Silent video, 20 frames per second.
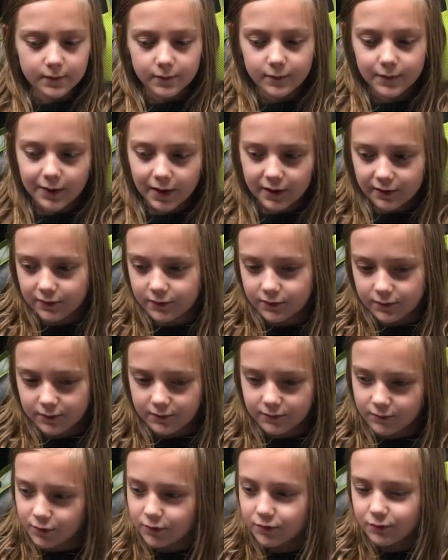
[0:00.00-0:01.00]
We got
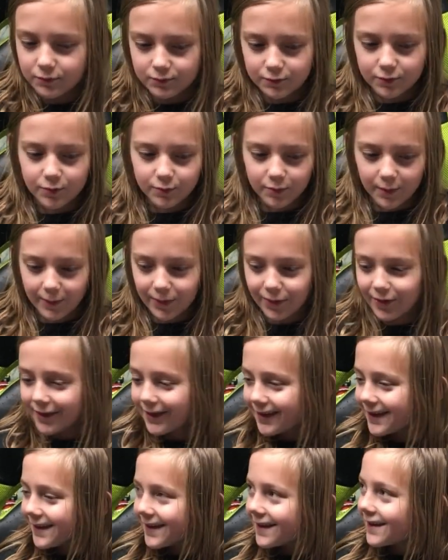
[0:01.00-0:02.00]
two good ones.
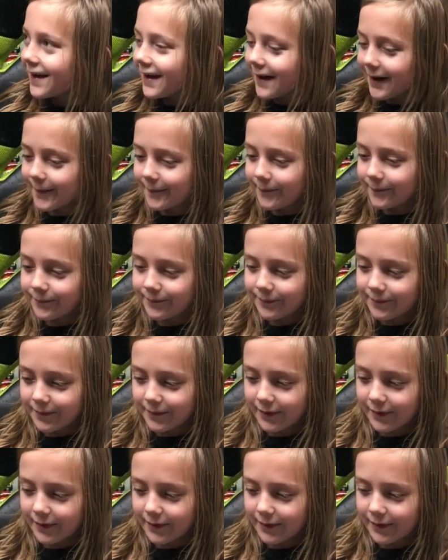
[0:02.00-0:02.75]
Um,